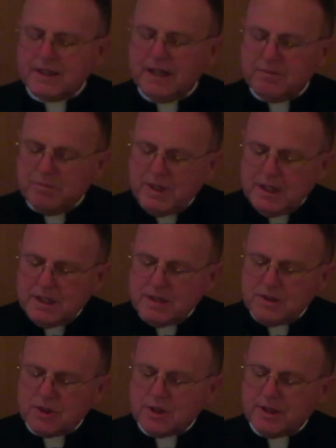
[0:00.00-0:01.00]
that
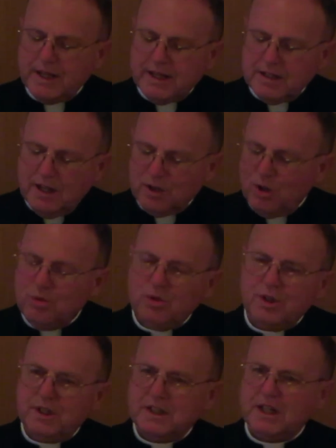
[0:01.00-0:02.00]
means that not
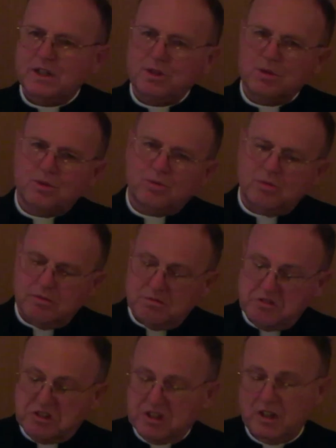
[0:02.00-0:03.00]
only can you
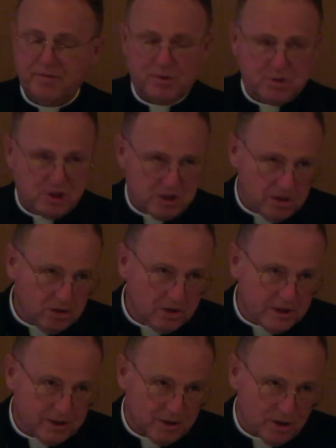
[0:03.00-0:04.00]
save your
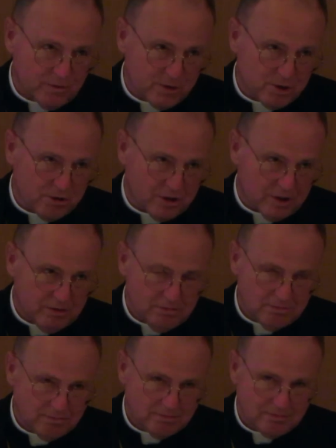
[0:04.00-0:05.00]
soul in the Novus Ordo,
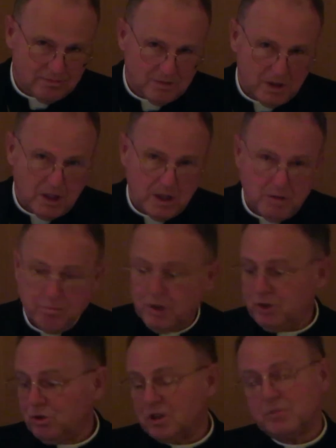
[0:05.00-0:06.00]

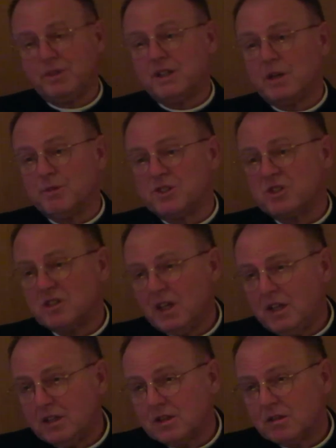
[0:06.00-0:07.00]
but you can become a
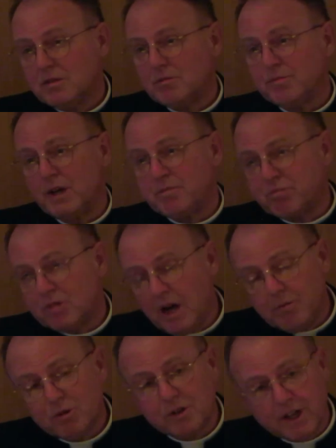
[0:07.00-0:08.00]
saint by
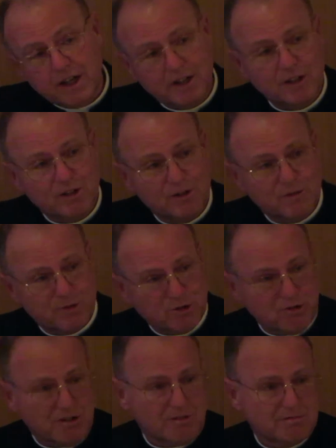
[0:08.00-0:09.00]
promulgating the
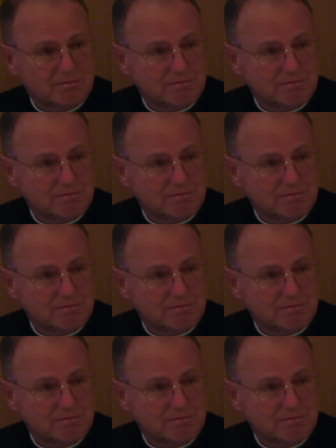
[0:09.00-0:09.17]
Novus Ordo.